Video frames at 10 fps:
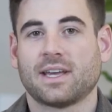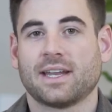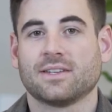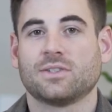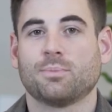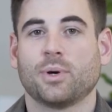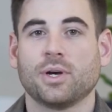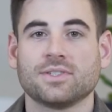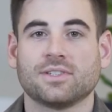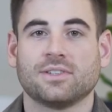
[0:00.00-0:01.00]
and it's the
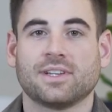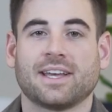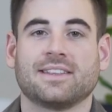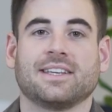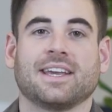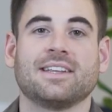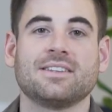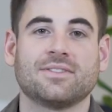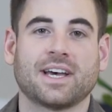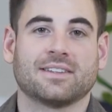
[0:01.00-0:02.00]
person at the
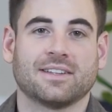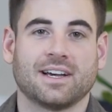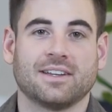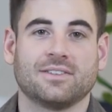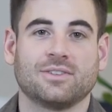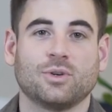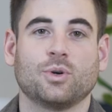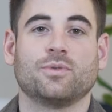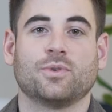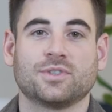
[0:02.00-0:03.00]
end of that line
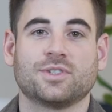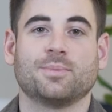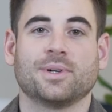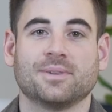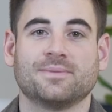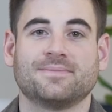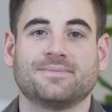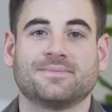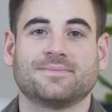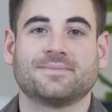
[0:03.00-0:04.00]
who foots the bill.
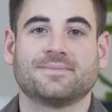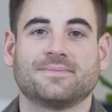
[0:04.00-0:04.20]
Next